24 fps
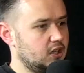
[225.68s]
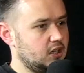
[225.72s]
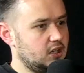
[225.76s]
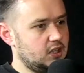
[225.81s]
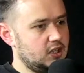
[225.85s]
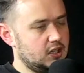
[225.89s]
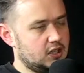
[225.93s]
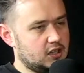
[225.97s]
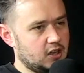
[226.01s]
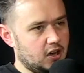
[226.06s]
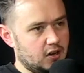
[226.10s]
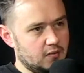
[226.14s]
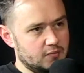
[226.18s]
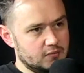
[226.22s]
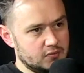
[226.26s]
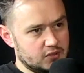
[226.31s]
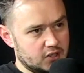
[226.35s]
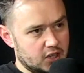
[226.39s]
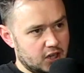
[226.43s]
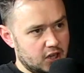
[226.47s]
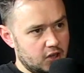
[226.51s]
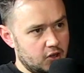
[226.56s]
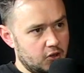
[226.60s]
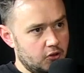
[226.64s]
He
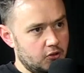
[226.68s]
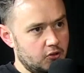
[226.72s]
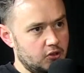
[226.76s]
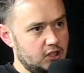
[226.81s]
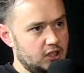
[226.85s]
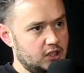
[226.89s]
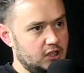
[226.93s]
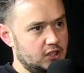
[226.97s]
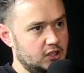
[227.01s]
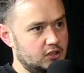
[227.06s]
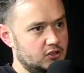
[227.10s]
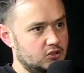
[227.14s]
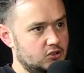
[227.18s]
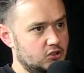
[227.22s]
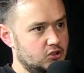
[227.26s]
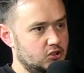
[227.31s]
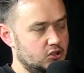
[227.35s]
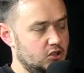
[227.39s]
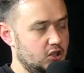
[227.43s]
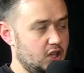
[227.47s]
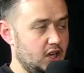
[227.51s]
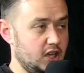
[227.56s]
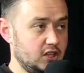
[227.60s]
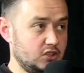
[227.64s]
comes out.
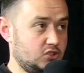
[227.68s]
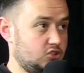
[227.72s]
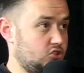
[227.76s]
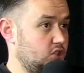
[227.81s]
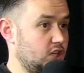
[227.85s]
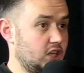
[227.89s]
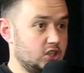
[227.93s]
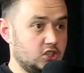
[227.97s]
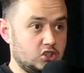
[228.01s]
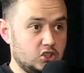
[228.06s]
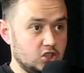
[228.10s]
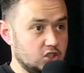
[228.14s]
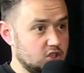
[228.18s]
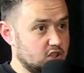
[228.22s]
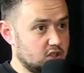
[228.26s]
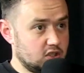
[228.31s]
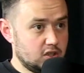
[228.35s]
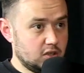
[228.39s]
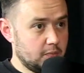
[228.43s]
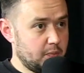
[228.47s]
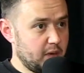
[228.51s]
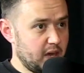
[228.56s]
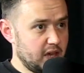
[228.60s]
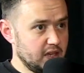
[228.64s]
It's just
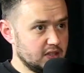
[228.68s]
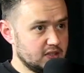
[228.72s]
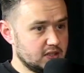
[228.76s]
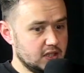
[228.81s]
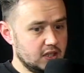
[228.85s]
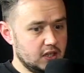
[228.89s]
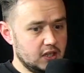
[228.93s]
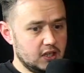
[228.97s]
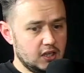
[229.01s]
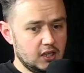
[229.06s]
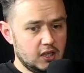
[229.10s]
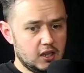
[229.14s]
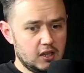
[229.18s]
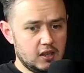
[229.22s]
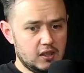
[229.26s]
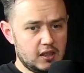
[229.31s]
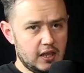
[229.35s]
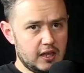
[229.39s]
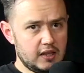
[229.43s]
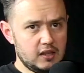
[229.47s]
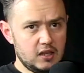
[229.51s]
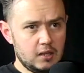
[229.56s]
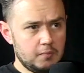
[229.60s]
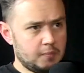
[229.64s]
the best.
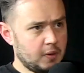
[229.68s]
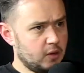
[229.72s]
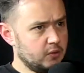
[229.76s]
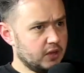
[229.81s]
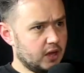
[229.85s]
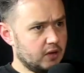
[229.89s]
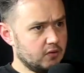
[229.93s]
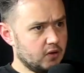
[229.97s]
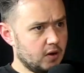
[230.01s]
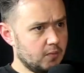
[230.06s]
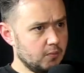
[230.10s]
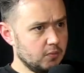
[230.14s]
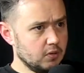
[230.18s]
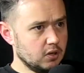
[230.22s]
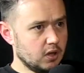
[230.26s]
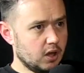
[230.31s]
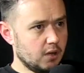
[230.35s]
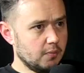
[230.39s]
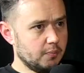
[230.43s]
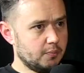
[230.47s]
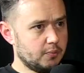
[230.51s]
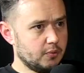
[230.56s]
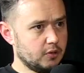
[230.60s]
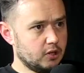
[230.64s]
Then they build that Rumble
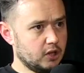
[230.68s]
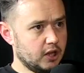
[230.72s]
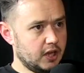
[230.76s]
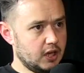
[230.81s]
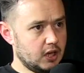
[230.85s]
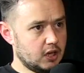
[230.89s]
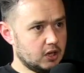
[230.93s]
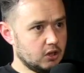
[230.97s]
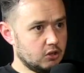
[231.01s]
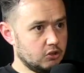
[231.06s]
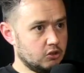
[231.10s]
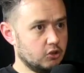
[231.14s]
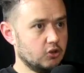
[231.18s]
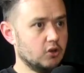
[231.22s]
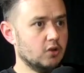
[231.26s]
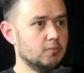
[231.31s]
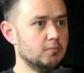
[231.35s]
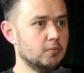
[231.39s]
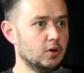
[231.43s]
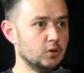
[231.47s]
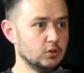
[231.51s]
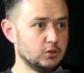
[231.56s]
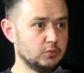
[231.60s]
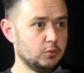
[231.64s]
up like there are
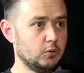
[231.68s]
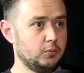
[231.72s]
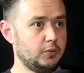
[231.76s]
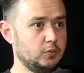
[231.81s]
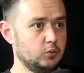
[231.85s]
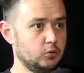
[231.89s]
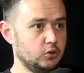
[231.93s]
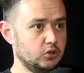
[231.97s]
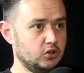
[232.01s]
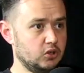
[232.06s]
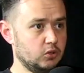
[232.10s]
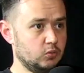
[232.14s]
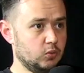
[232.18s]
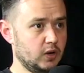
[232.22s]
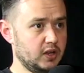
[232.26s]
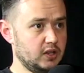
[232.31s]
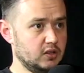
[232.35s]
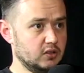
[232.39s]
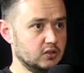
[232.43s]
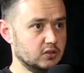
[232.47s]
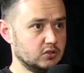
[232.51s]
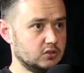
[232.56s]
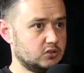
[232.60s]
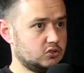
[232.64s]
multiple people who could
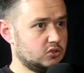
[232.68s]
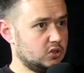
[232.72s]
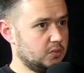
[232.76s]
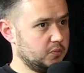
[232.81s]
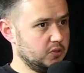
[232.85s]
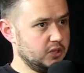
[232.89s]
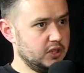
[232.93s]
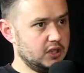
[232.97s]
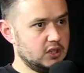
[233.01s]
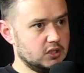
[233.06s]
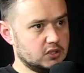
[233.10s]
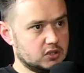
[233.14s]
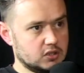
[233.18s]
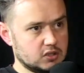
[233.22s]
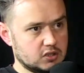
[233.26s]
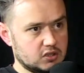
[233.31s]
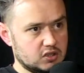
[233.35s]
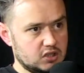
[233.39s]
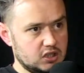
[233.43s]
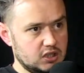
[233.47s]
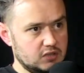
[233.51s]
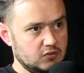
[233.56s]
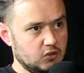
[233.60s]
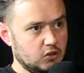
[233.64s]
win. There's Triple H, there's
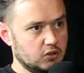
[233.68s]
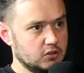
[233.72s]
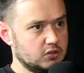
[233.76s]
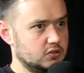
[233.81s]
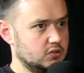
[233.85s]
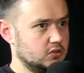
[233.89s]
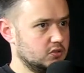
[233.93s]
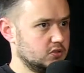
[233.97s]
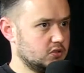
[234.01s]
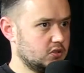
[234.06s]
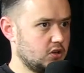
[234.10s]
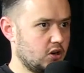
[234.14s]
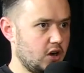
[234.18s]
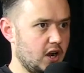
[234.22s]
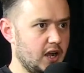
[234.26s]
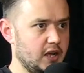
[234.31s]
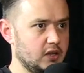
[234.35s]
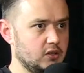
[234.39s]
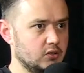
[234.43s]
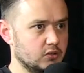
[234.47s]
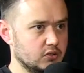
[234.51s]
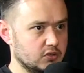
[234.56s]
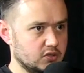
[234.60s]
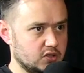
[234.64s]
Steve Austin, there's Kurt
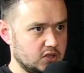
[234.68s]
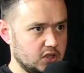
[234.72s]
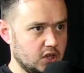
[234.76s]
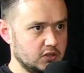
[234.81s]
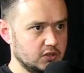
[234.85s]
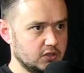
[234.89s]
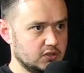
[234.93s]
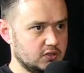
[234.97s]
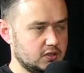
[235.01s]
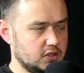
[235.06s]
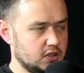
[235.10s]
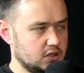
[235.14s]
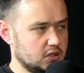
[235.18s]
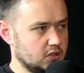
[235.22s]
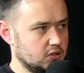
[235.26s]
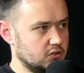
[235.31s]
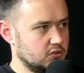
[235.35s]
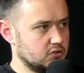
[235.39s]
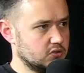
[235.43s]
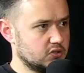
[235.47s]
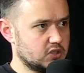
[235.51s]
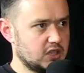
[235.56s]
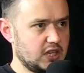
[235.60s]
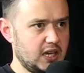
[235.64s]
Angle, there's The Undertaker,
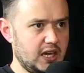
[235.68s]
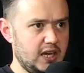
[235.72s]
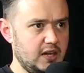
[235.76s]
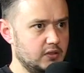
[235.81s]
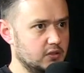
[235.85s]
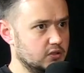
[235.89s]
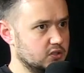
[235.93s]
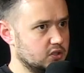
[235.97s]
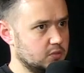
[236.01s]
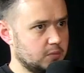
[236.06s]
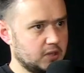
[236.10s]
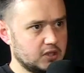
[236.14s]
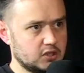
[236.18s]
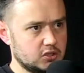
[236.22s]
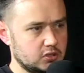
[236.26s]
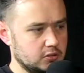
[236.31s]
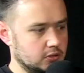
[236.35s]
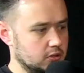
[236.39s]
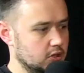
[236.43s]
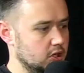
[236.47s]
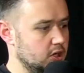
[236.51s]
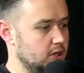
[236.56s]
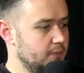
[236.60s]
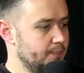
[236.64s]
there's Kane, there's The Big
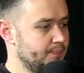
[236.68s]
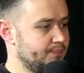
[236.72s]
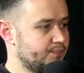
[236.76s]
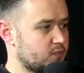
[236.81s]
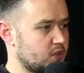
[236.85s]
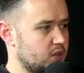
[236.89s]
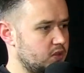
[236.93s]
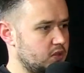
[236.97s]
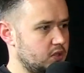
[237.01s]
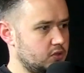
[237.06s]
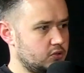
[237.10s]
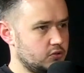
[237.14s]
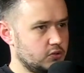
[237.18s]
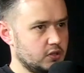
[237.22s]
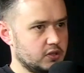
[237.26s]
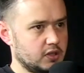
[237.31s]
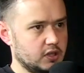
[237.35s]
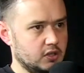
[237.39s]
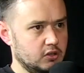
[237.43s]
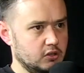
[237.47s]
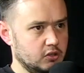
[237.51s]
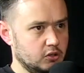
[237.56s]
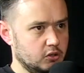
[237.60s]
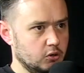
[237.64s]
Show. They do a
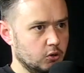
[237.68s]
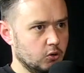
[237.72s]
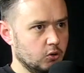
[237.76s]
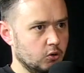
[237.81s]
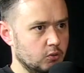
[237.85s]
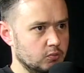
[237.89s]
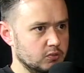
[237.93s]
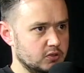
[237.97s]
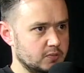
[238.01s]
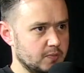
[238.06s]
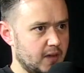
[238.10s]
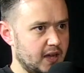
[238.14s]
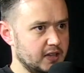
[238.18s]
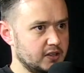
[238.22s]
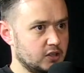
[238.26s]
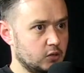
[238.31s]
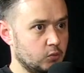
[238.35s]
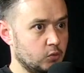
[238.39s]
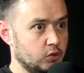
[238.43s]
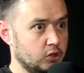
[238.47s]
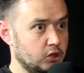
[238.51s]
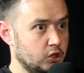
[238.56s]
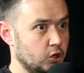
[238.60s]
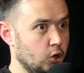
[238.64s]
thing in the Go Home
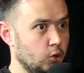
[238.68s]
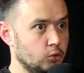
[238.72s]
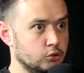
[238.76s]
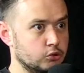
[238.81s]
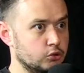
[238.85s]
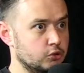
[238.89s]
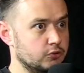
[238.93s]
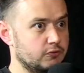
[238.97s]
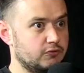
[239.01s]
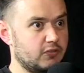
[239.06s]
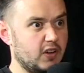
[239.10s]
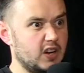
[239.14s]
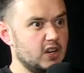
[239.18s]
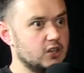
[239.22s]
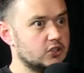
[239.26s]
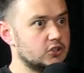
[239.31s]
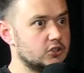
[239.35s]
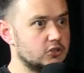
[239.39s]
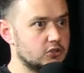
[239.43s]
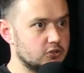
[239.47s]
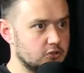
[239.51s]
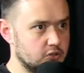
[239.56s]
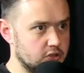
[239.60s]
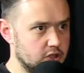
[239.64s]
Smackdown where they all do
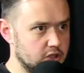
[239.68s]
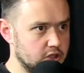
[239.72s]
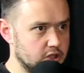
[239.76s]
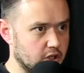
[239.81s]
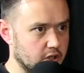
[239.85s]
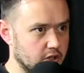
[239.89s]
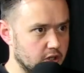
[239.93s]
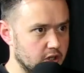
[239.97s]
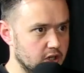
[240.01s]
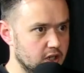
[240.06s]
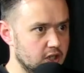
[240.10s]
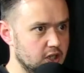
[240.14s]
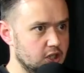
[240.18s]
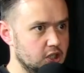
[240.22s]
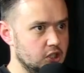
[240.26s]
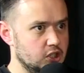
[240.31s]
finishers on each other